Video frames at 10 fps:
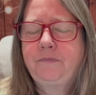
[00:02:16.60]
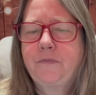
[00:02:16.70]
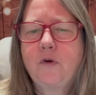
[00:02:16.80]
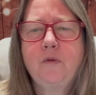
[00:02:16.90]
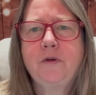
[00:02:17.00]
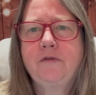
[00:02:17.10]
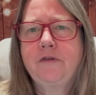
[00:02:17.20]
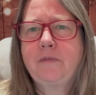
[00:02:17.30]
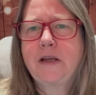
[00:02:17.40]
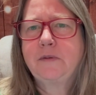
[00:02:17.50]
hormone
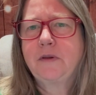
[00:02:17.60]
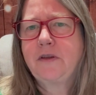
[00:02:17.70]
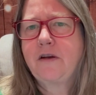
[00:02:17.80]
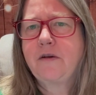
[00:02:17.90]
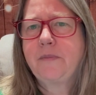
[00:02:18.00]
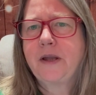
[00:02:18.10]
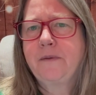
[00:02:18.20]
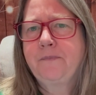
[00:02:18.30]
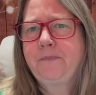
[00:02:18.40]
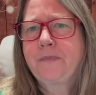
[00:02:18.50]
replacement therapy.
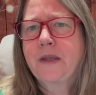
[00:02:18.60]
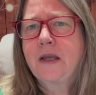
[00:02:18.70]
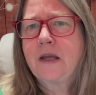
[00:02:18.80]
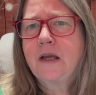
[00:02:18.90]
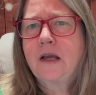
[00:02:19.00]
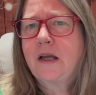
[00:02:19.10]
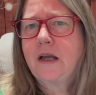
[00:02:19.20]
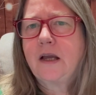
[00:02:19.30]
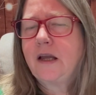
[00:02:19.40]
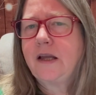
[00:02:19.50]

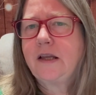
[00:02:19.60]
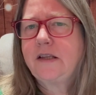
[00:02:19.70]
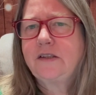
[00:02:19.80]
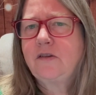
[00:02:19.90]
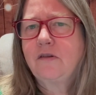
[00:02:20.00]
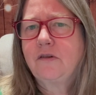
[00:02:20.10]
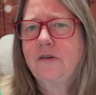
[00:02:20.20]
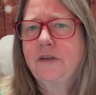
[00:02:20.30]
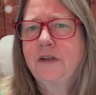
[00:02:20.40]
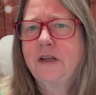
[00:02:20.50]
It's not
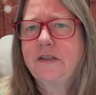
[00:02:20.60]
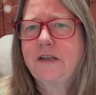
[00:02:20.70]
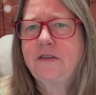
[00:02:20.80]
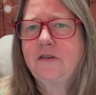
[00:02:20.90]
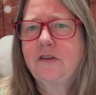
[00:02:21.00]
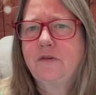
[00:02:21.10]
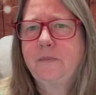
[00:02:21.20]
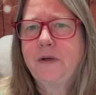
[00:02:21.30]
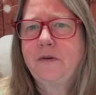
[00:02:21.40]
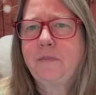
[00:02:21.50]
good. It's not a good
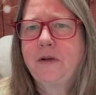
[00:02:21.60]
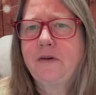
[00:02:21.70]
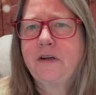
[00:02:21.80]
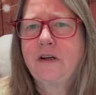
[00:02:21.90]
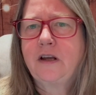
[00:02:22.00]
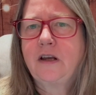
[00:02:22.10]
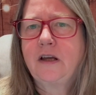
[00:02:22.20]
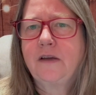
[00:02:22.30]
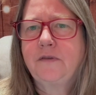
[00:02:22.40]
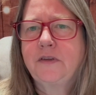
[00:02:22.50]
period in our
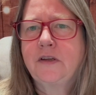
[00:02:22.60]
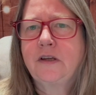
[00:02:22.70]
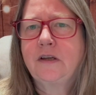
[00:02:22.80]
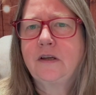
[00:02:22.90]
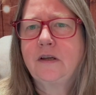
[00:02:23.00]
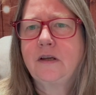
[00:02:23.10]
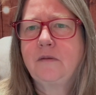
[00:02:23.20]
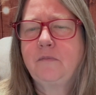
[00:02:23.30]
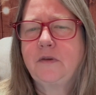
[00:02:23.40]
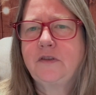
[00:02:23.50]
lives.
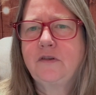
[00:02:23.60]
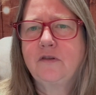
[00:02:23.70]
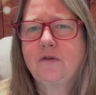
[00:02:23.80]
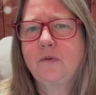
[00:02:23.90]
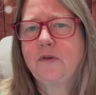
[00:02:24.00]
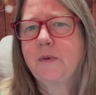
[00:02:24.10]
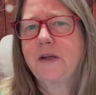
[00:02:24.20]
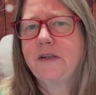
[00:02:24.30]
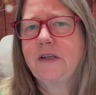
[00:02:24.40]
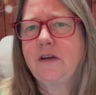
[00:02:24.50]
It's not talked
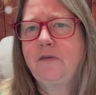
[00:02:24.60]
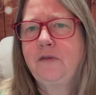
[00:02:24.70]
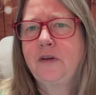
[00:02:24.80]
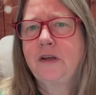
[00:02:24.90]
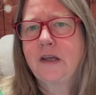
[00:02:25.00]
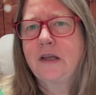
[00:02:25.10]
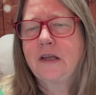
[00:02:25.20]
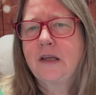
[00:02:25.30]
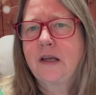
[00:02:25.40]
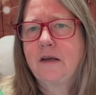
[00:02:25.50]
about enough.
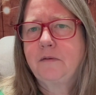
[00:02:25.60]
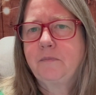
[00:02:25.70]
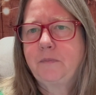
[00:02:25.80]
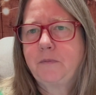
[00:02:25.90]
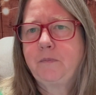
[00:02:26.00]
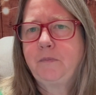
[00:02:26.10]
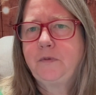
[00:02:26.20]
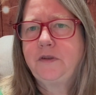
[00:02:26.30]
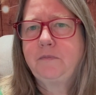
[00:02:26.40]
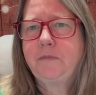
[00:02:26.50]
But
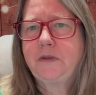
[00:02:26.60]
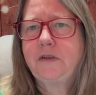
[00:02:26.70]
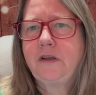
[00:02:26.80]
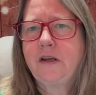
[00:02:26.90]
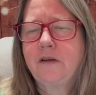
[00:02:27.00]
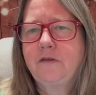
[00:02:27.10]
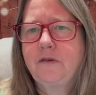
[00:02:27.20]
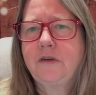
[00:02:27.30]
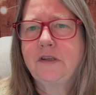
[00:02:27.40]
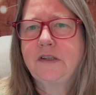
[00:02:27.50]
you know, do
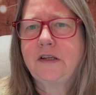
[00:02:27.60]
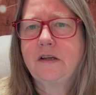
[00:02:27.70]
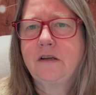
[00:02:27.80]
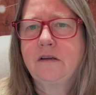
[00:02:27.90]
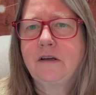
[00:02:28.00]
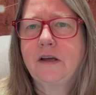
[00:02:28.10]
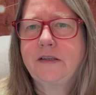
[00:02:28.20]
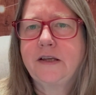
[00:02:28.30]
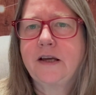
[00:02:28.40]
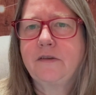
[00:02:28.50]
consider
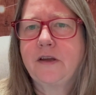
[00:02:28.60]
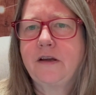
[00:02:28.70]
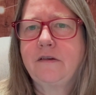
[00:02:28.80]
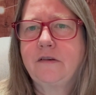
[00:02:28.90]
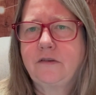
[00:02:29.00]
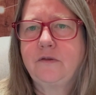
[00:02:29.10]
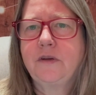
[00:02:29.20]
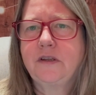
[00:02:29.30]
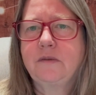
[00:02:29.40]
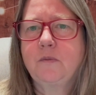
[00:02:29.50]
getting out there and
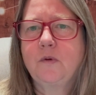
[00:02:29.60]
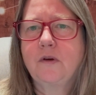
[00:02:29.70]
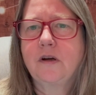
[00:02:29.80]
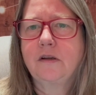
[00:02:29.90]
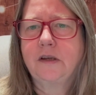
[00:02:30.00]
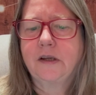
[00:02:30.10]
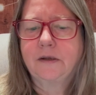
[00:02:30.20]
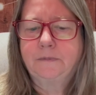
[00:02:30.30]
doing some more gardening.